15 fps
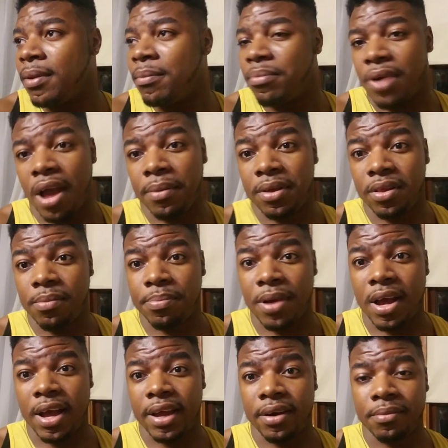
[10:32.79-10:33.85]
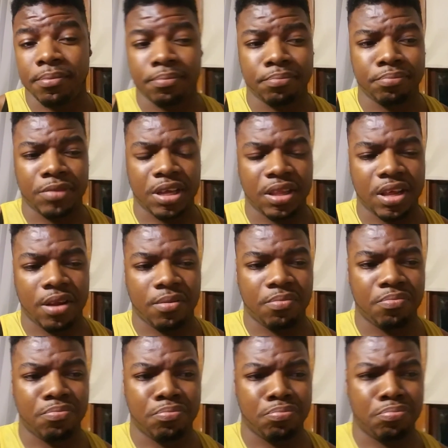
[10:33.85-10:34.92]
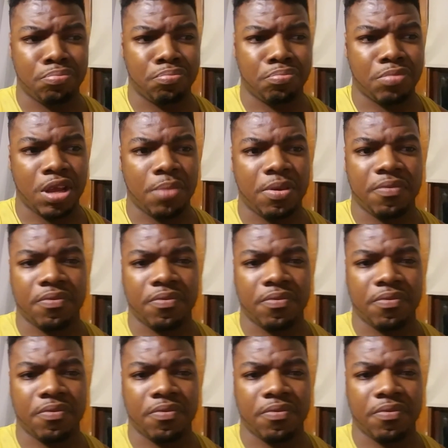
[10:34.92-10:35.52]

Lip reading: probably Laban, and then maybe